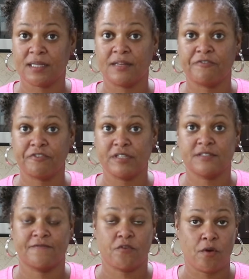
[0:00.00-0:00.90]
in the
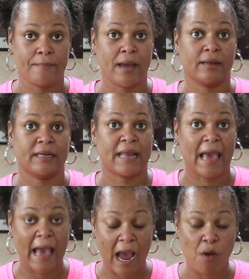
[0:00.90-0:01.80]
freezer for about an
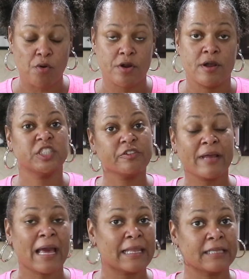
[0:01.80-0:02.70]
hour
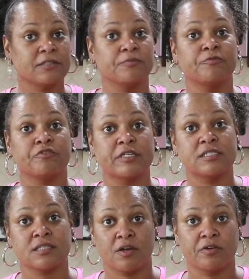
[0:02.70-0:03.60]
generally i let them
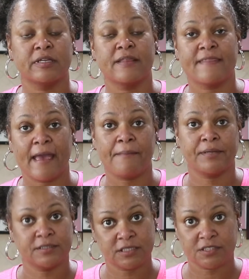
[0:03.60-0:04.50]
freeze longer than that
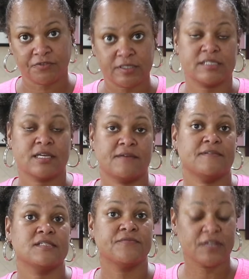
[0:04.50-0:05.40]
but just for the sake of
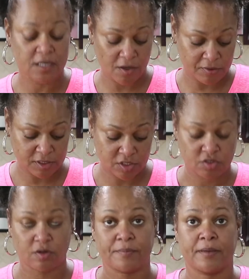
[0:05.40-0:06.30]
this video it's
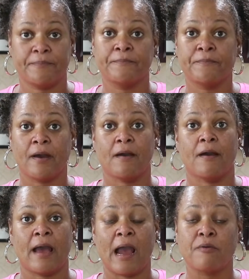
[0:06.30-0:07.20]
just going to be an
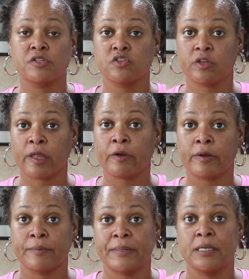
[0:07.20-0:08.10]
hour so they're
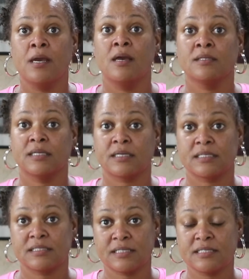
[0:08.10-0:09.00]
going to be the
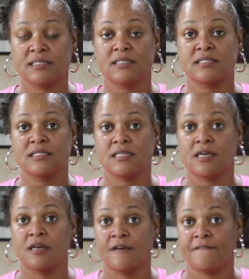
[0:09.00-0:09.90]
consistency
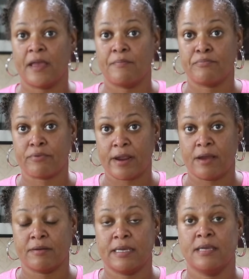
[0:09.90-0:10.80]
of a
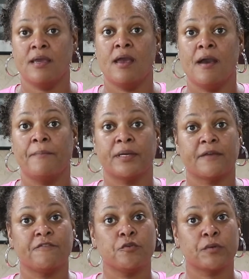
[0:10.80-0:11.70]
brownie but
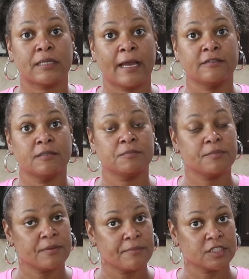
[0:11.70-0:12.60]
if you would like them
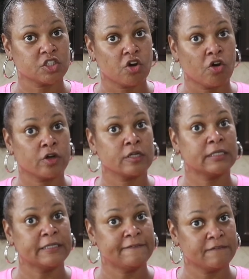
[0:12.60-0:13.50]
to be much harder
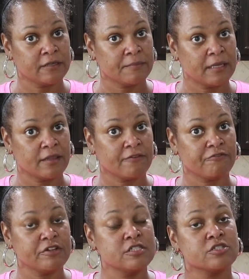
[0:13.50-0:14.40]
leave them in the
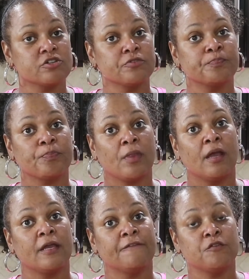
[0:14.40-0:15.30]
freezer
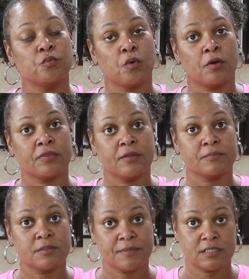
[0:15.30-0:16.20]
if you want them
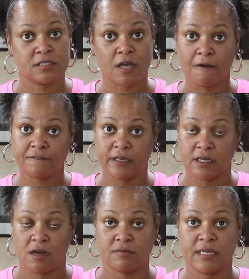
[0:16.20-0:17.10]
to be soft
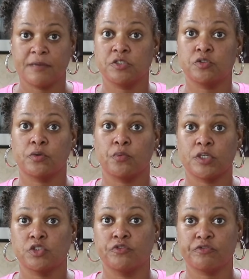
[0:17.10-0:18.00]
at all times you can
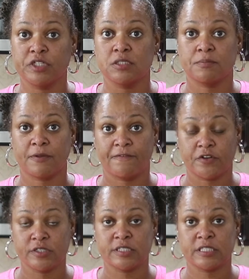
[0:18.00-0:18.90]
once you freeze them the
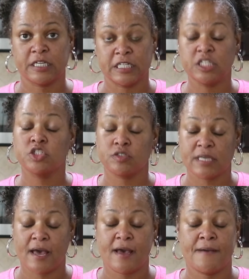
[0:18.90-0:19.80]
first initial
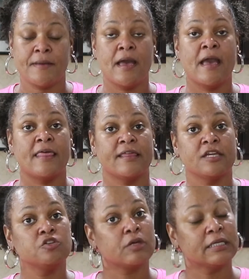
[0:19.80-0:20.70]
time
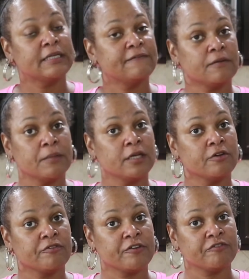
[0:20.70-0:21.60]
then you can leave them in
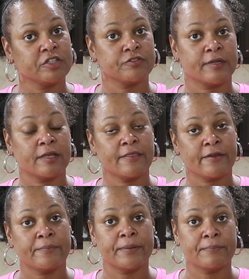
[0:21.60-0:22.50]
the refrigerator and
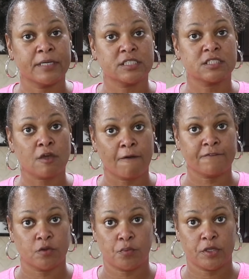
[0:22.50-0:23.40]
they'll be much
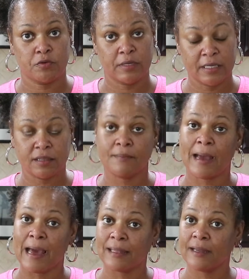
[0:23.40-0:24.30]
softer when you eat them
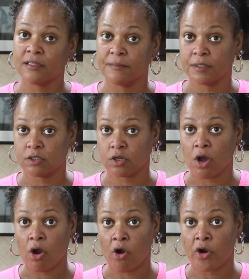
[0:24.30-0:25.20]
i like them a little
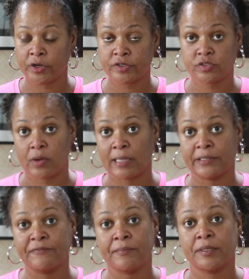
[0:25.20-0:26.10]
harder so i
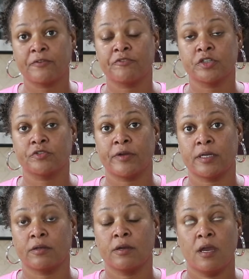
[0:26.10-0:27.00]
leave them in the
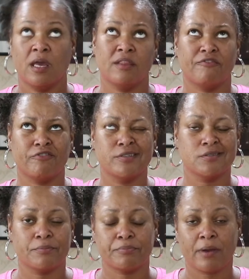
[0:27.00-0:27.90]
refrigerator in the
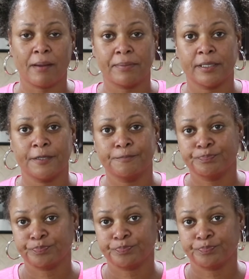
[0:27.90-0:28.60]
freezer probably